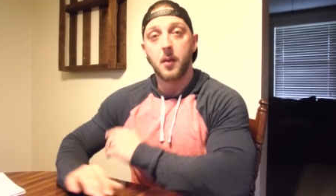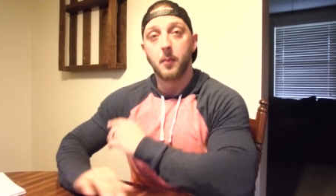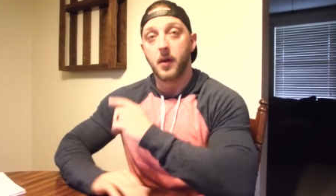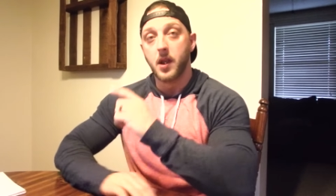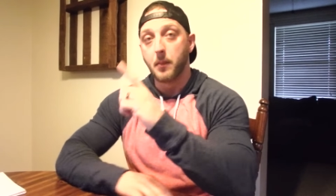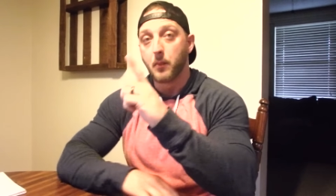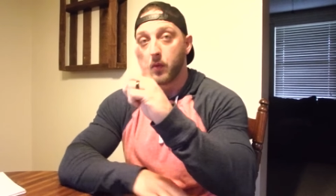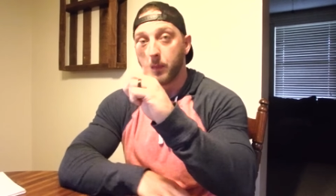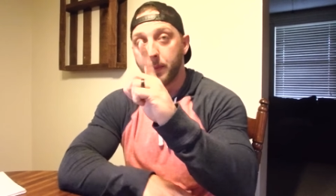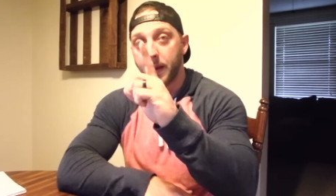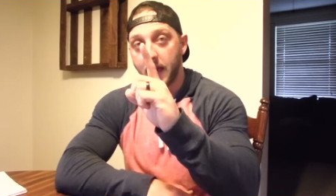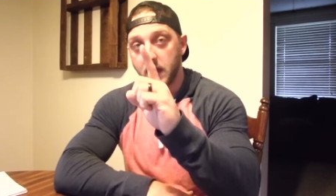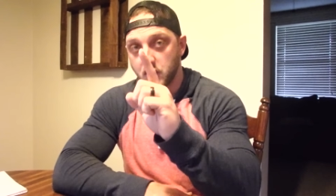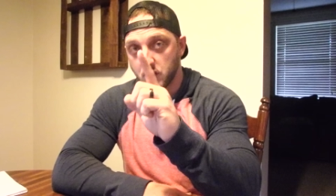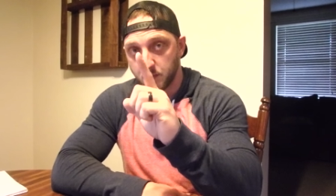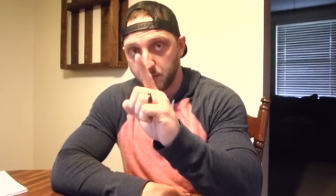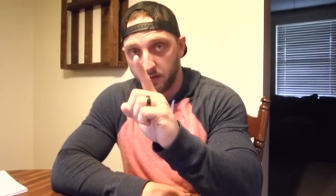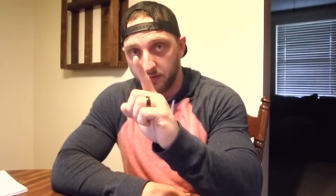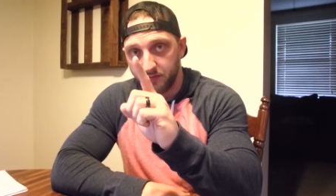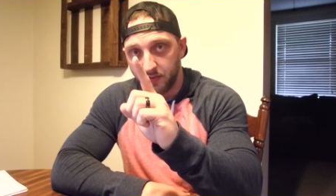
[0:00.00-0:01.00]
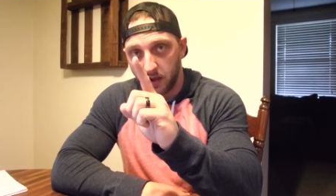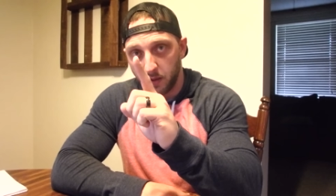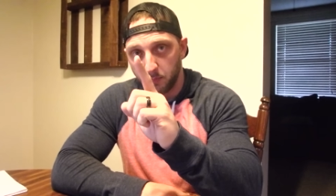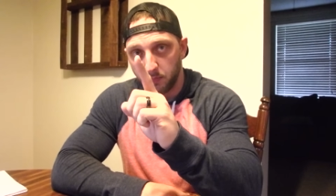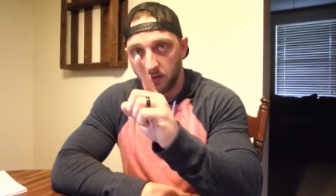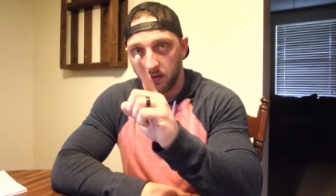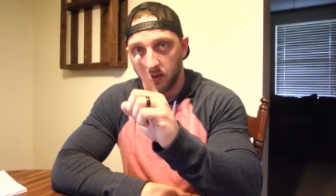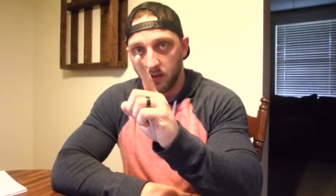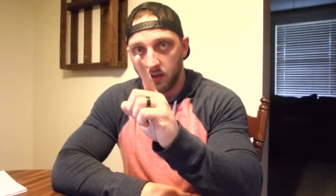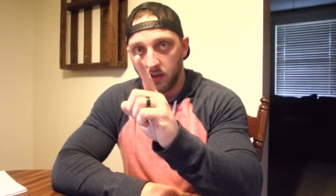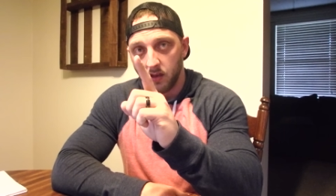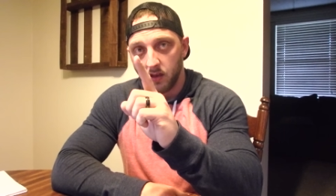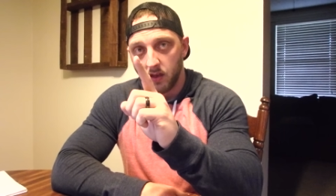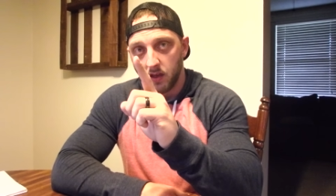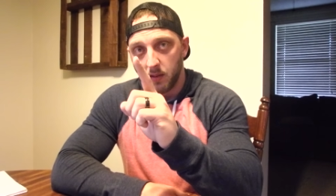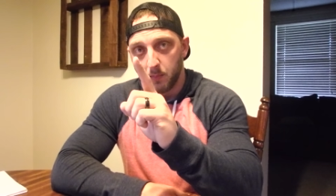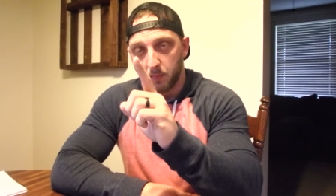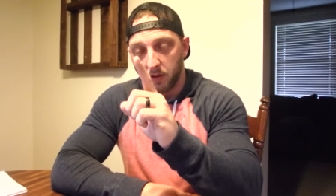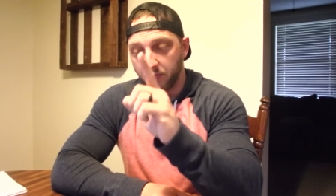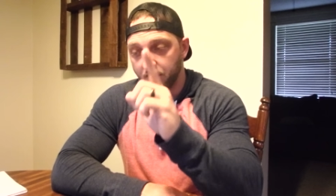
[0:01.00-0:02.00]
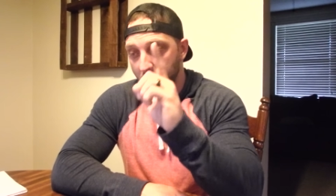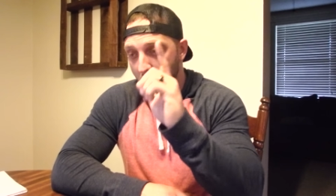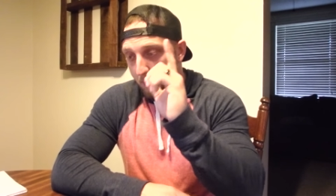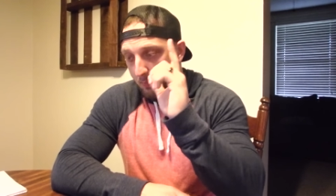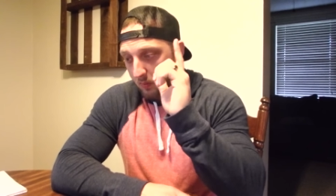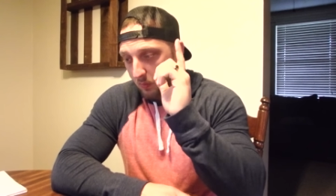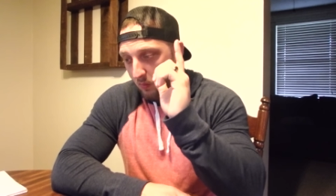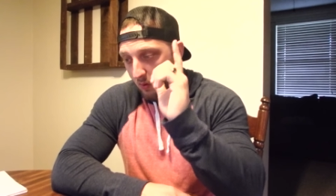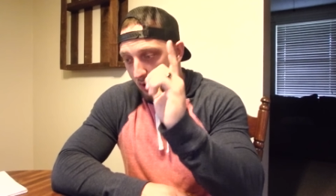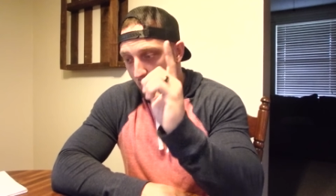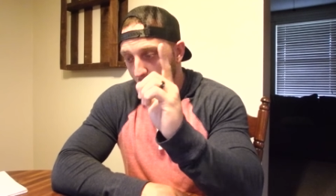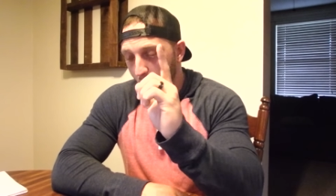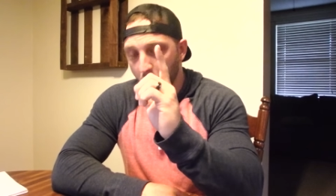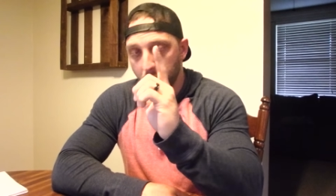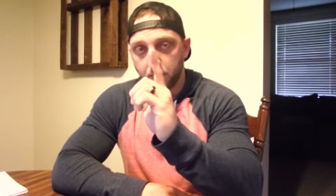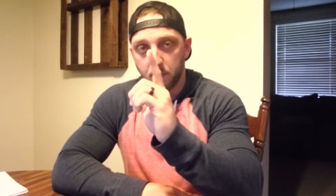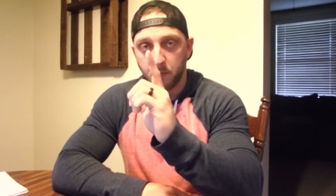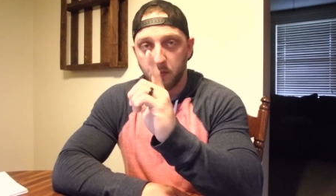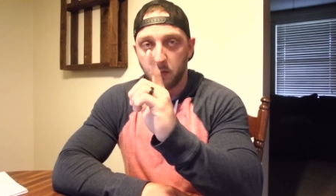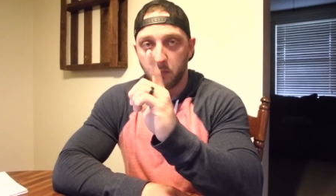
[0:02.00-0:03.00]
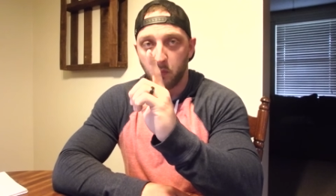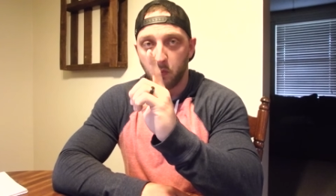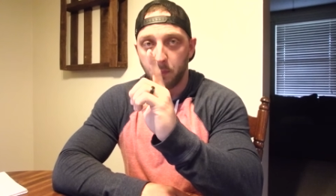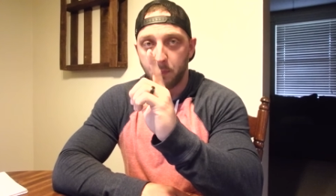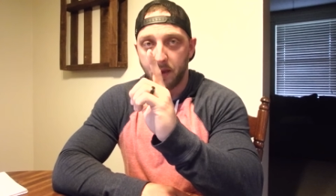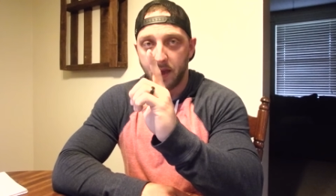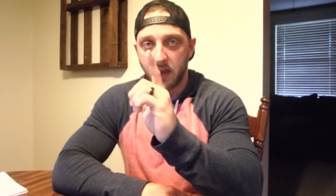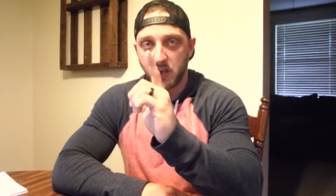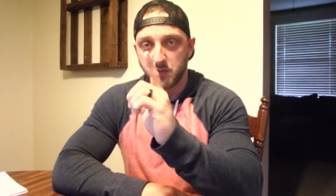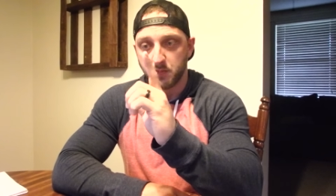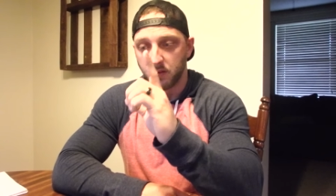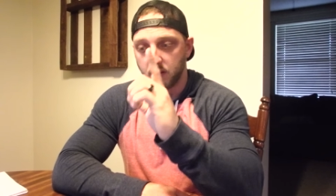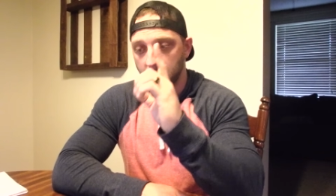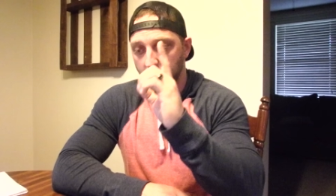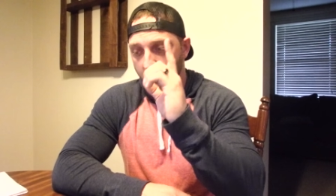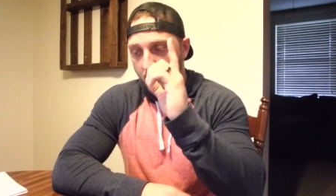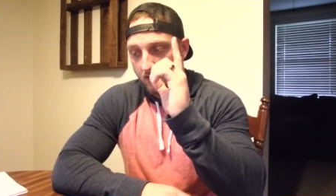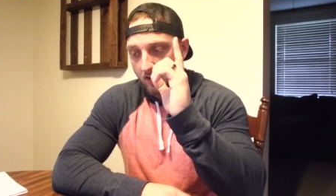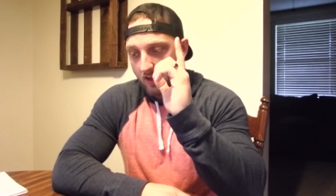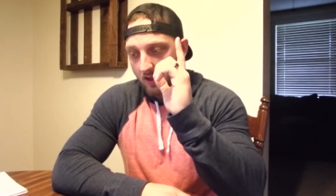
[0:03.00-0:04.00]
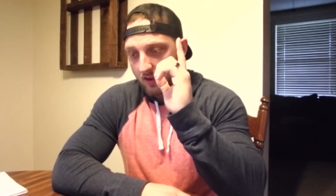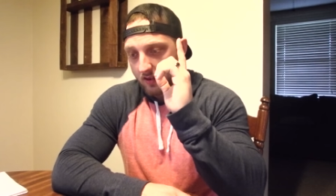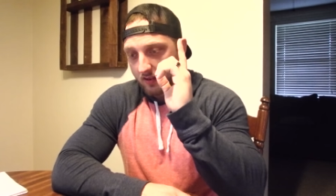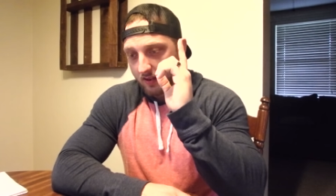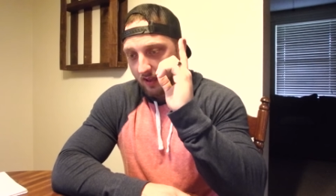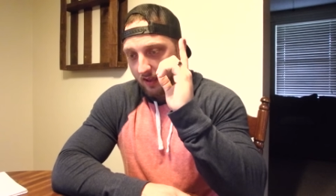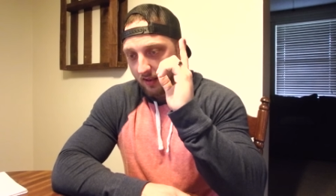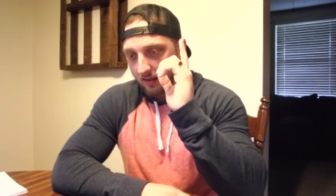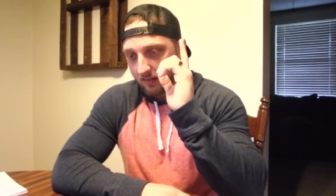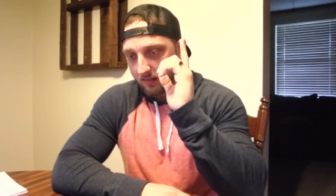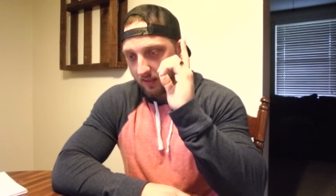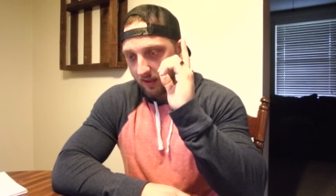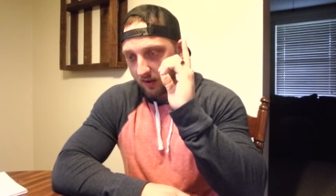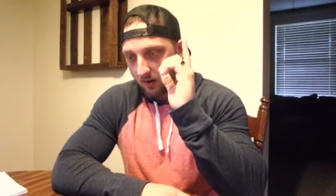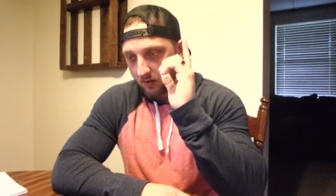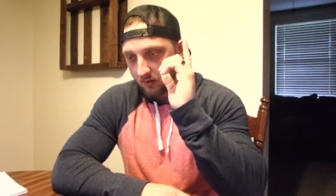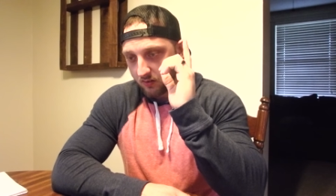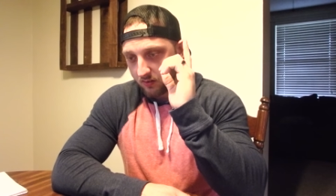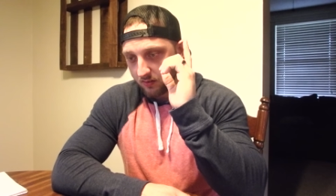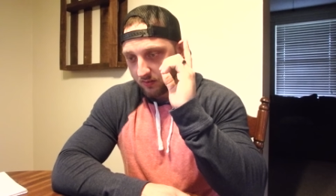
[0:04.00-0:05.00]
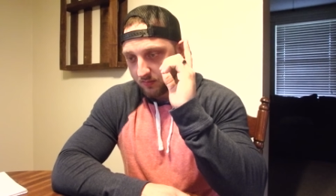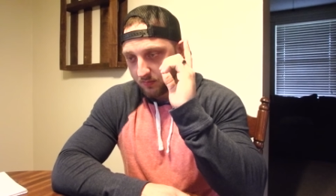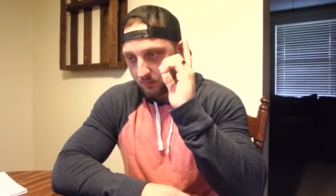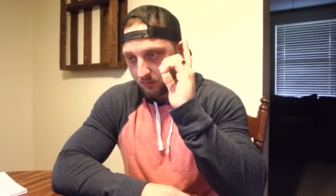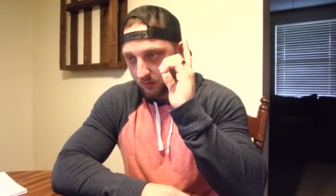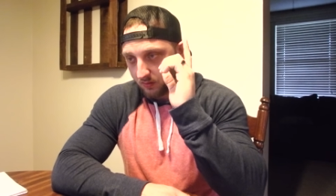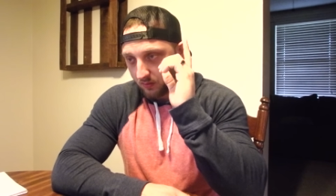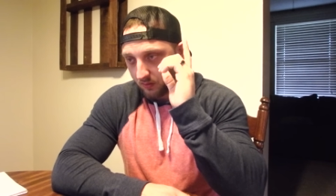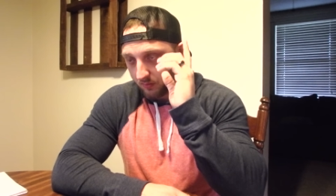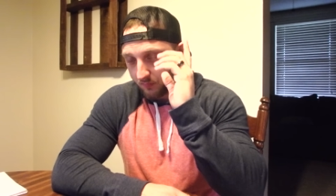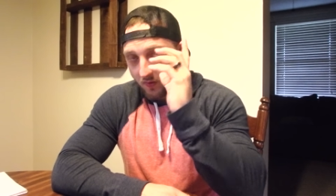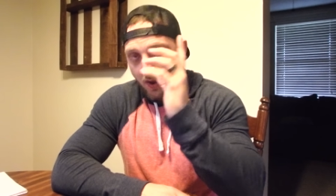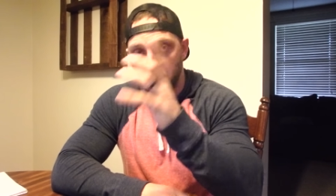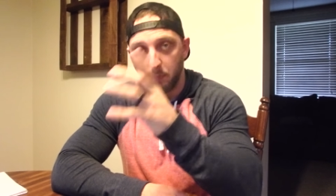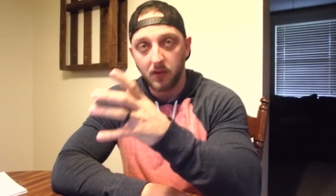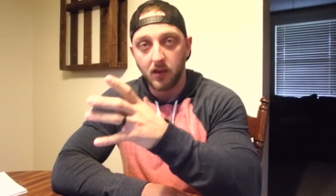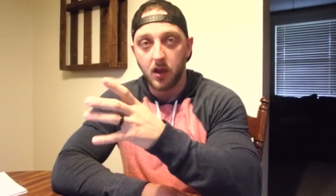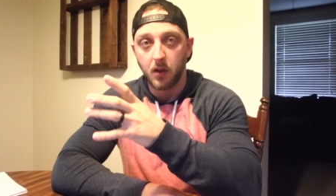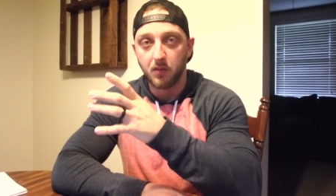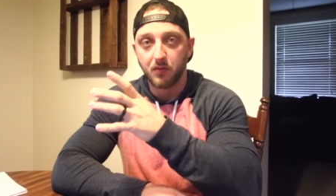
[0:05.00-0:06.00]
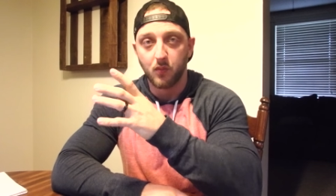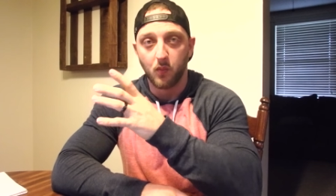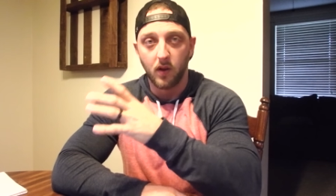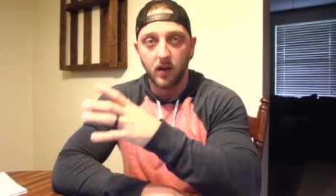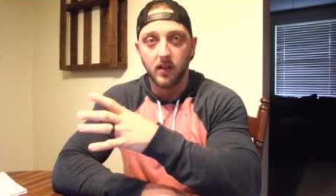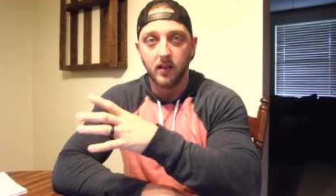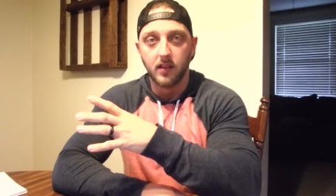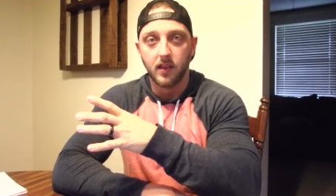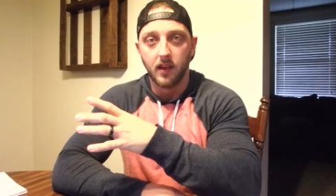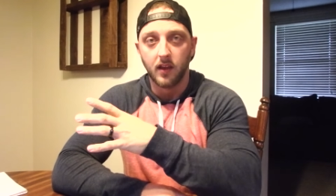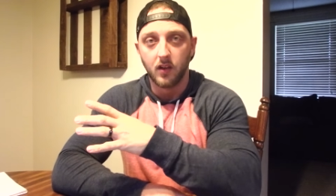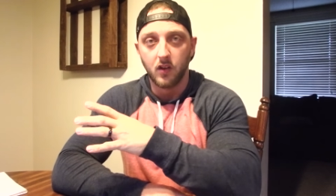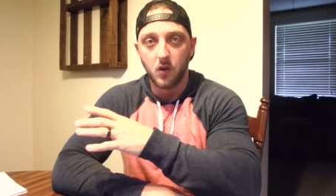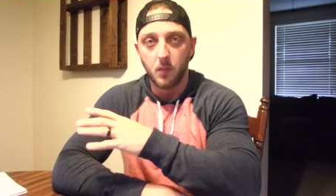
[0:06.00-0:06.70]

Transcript: number one passion is my family. My family will always be my number one passion, because they are just, your family comes before anything.